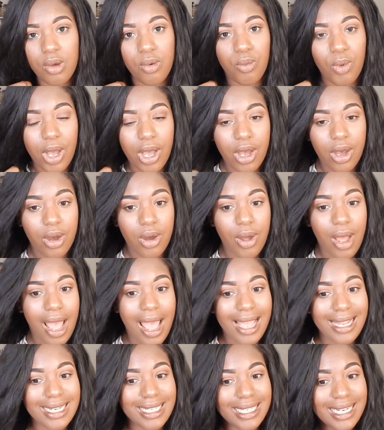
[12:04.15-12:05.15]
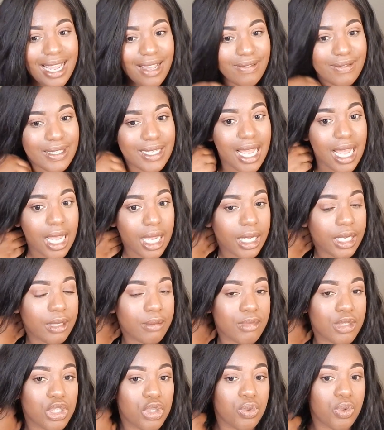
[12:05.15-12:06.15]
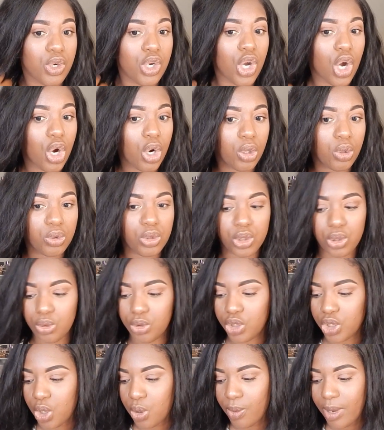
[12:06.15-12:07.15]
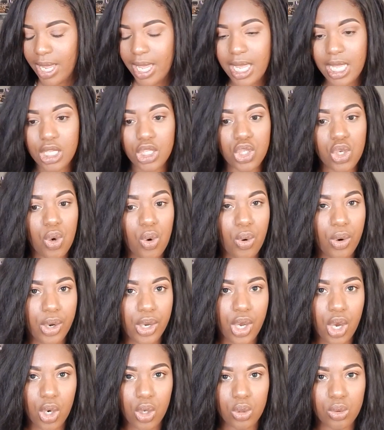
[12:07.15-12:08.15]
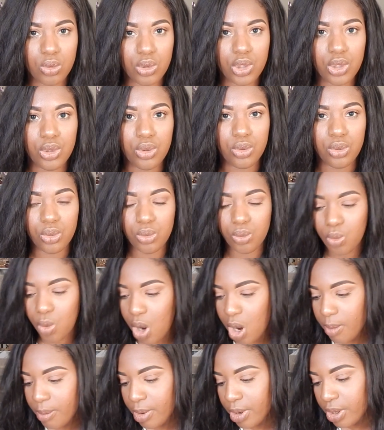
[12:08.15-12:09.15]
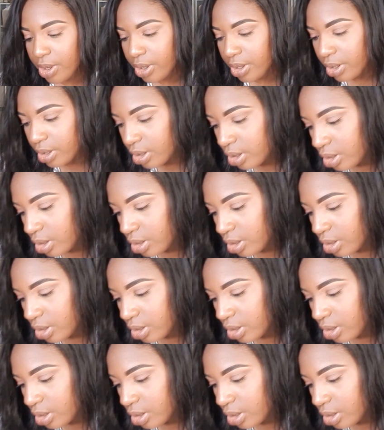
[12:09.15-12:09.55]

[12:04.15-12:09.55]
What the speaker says: Well, I didn't have time to go to Joann's or go to Walmart,